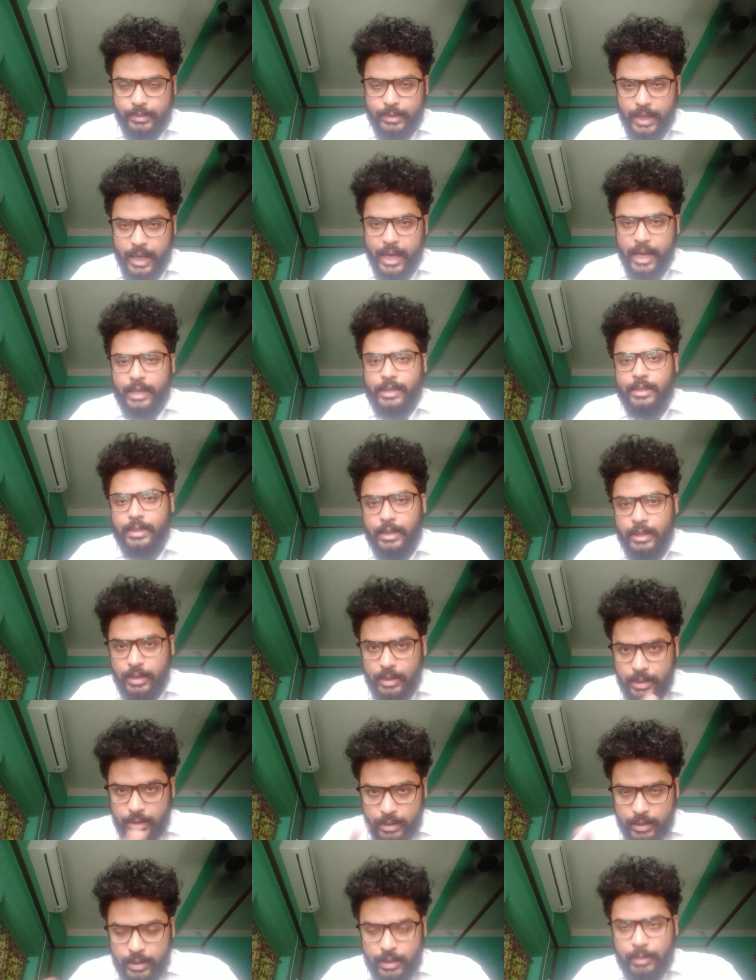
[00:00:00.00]
and
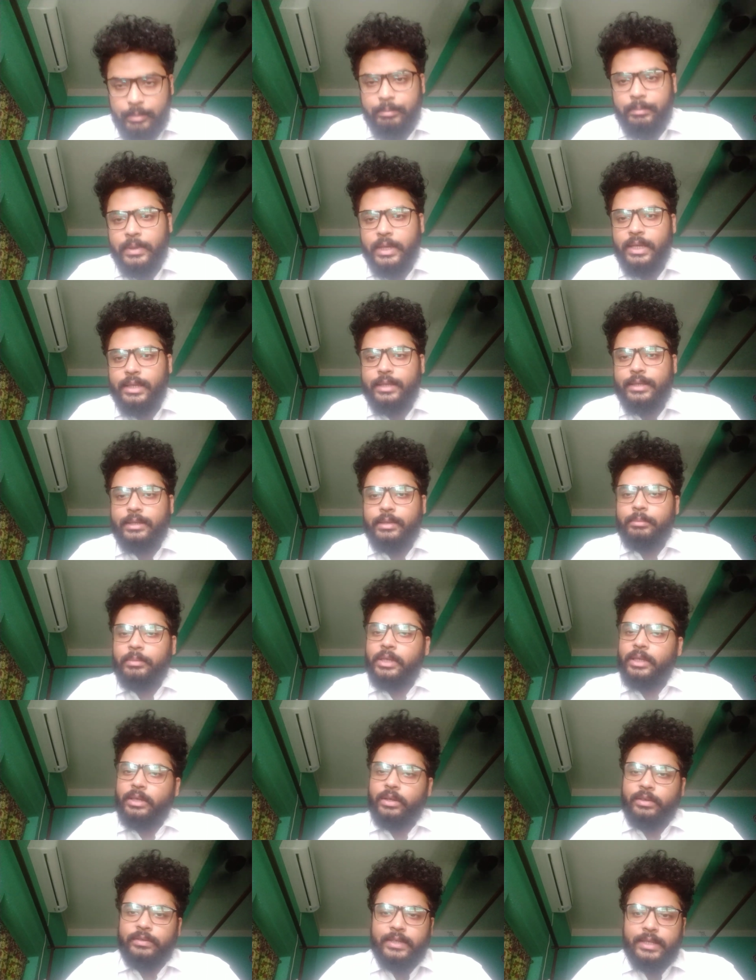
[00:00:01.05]
completes the
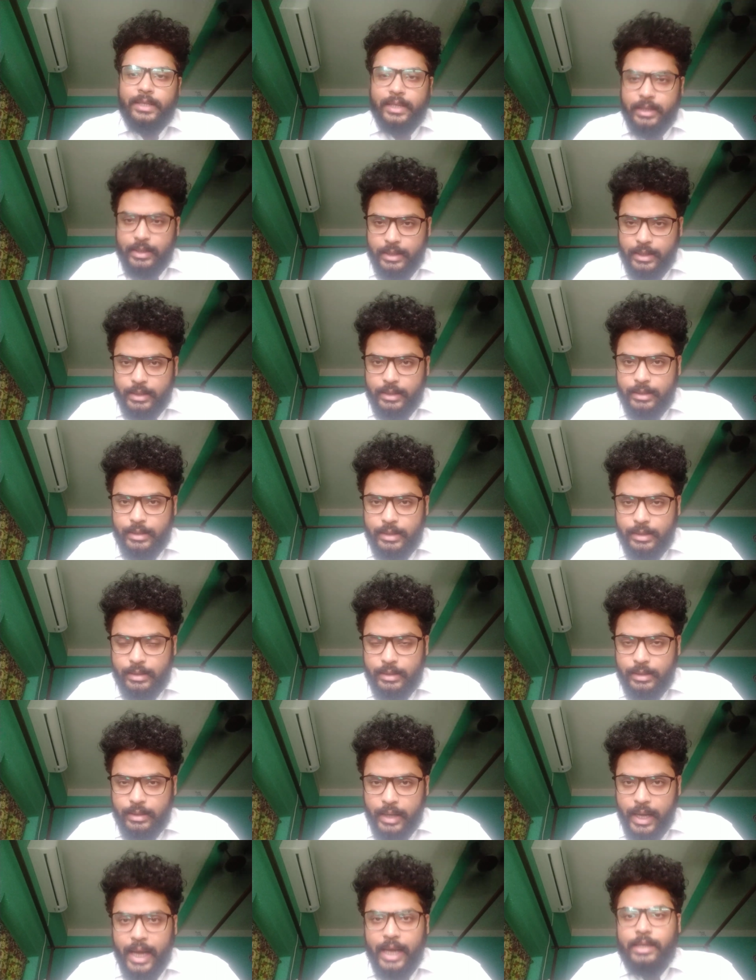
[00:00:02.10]
meaning of a sentence
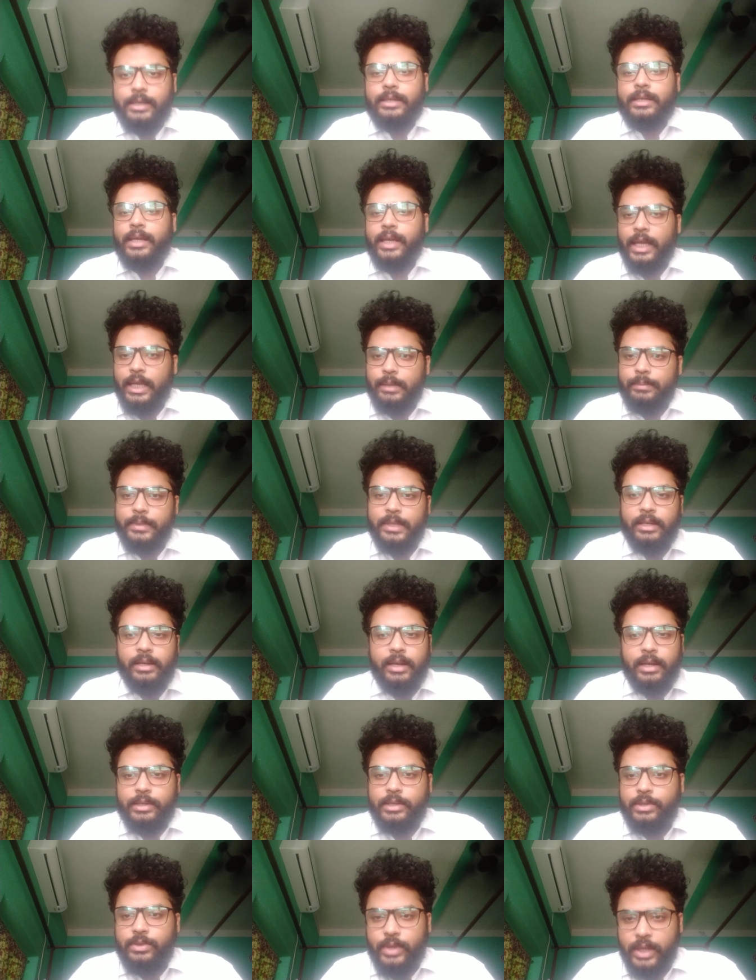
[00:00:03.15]
and helps in
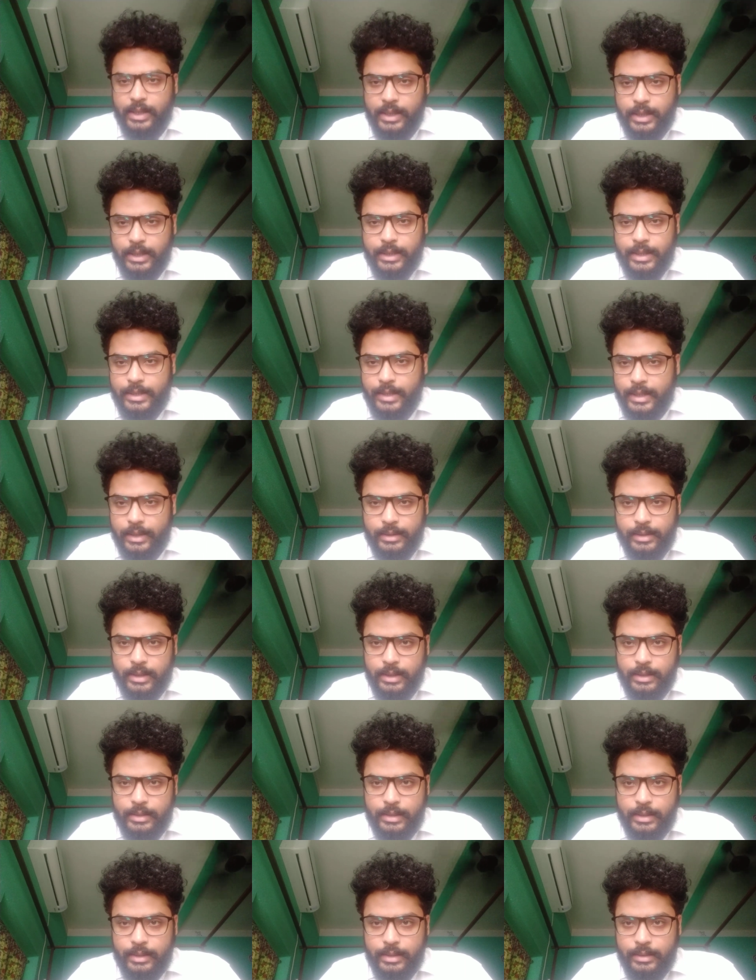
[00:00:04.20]
constructing the
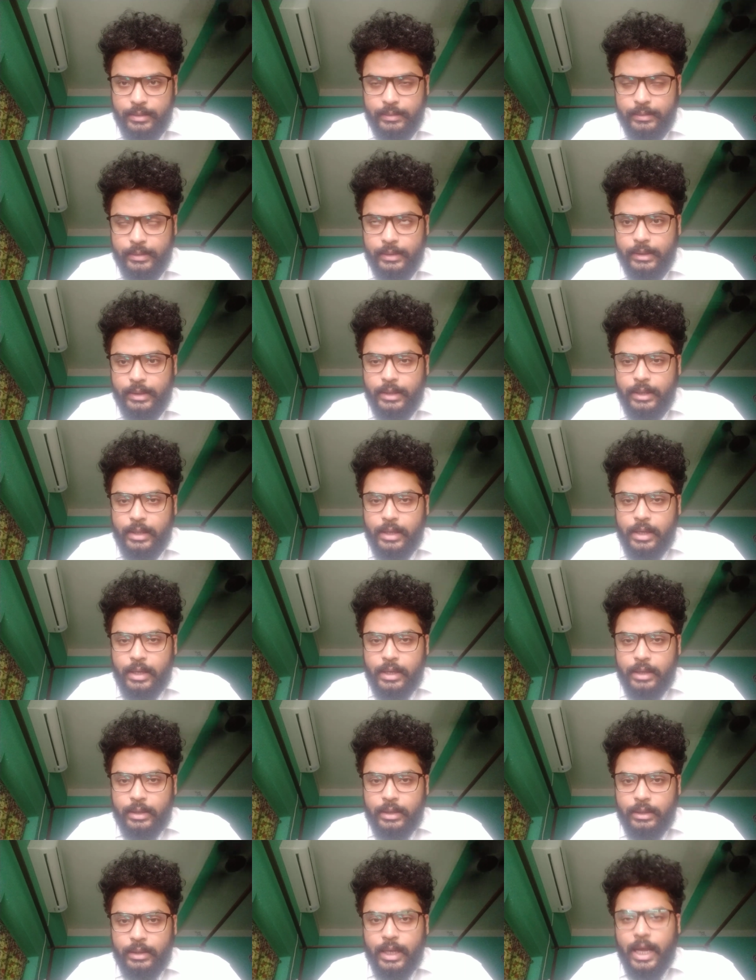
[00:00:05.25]
sentence.
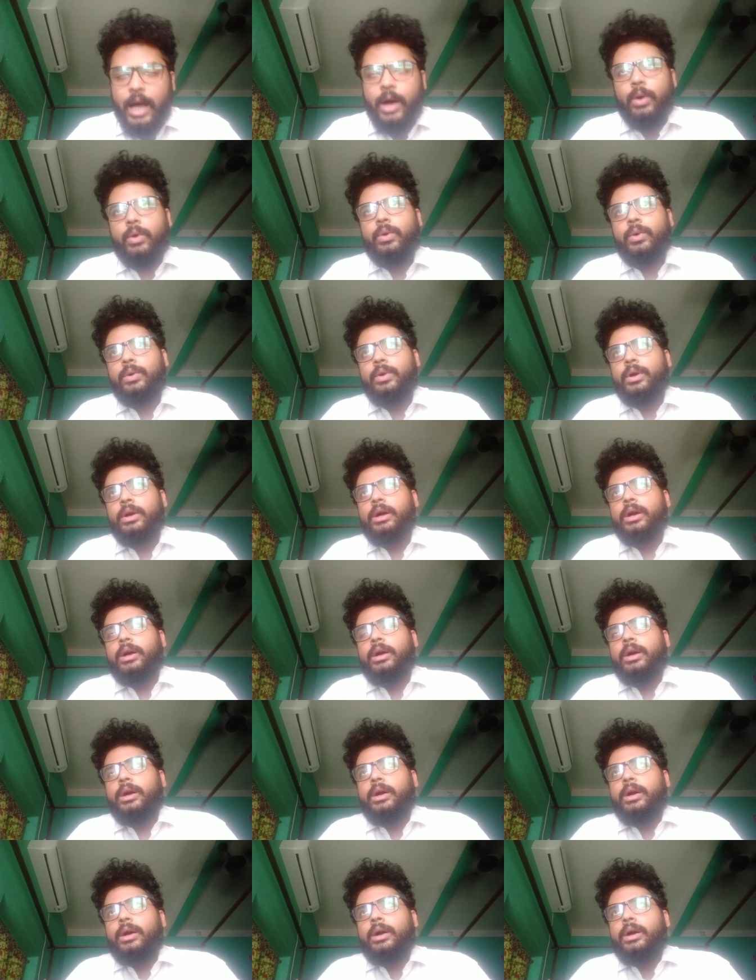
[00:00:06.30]
Now
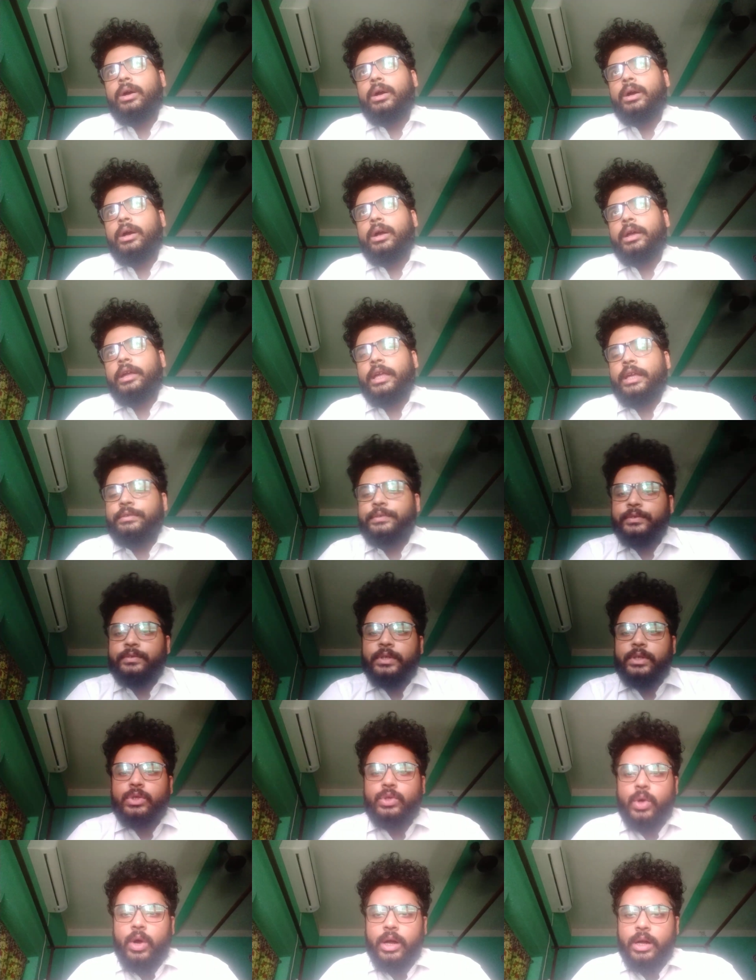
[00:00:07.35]
if we
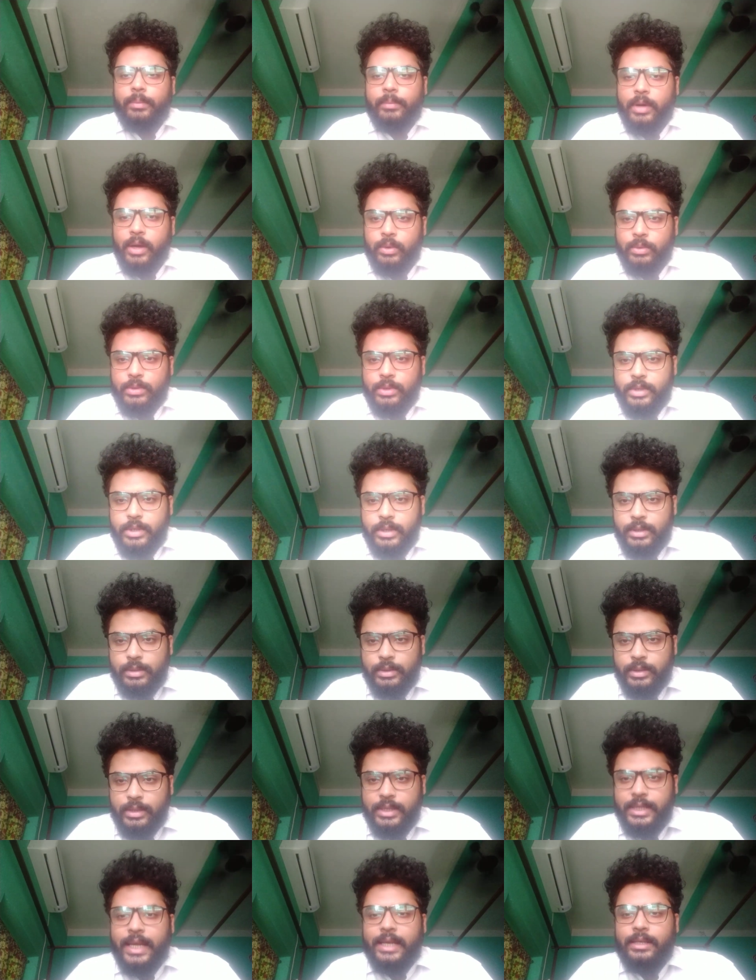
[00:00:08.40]
talk about
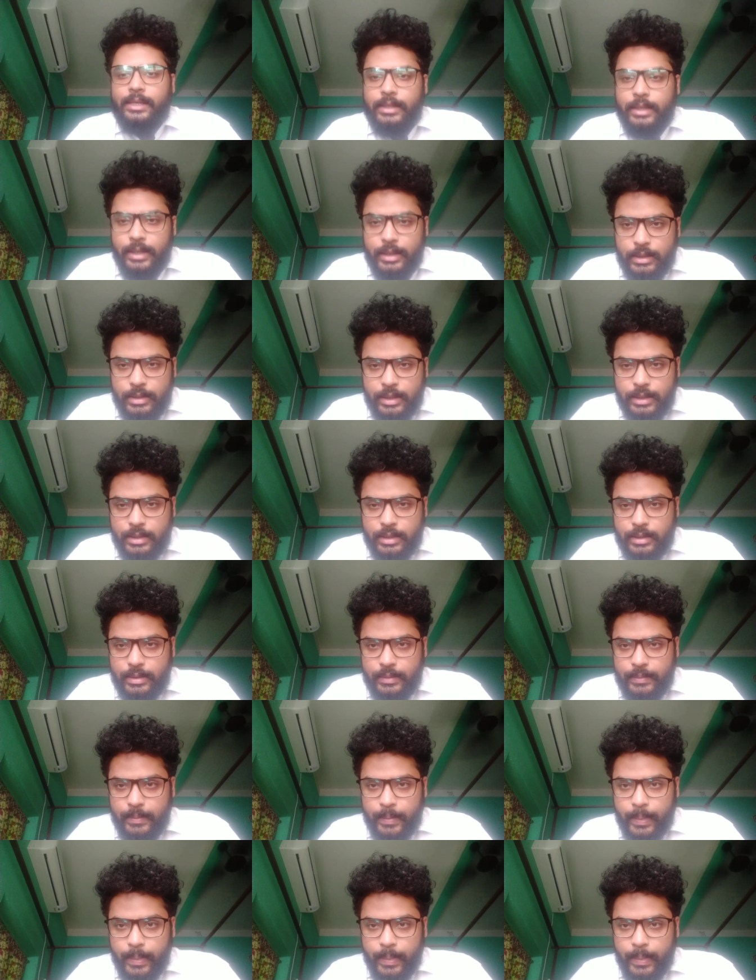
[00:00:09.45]
tenses,